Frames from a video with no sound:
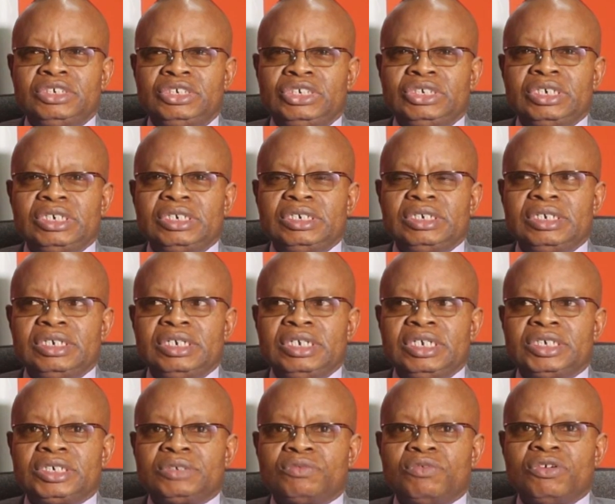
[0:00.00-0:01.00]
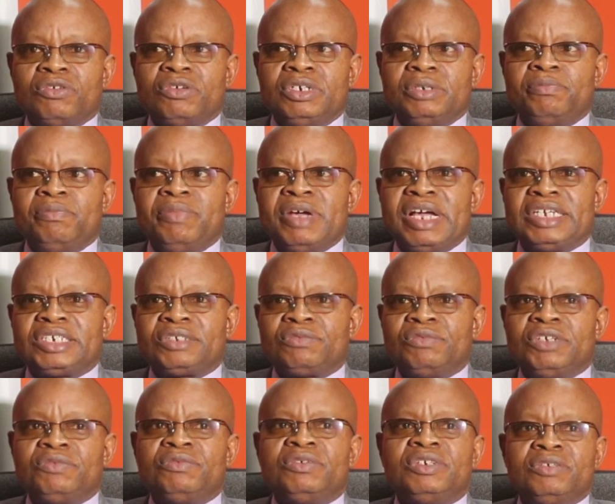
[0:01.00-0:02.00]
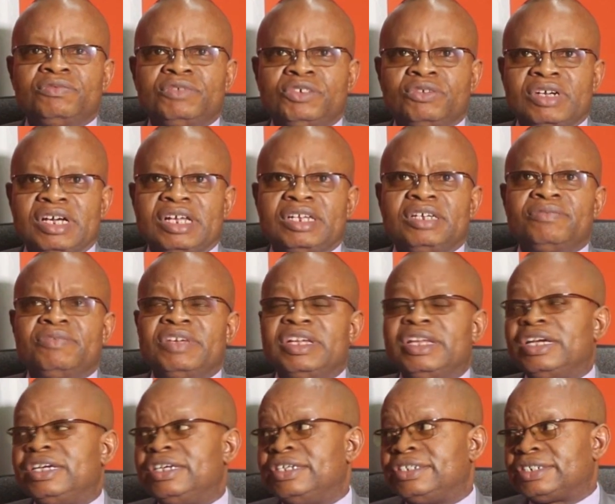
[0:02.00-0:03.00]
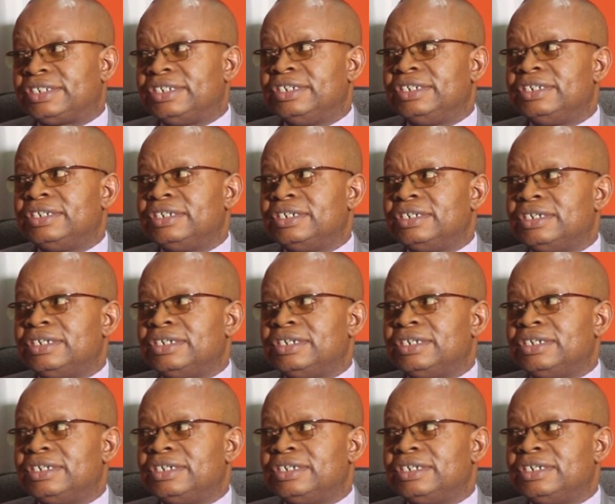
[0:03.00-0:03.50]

teaching is one of the best ways within which you can leave a legacy.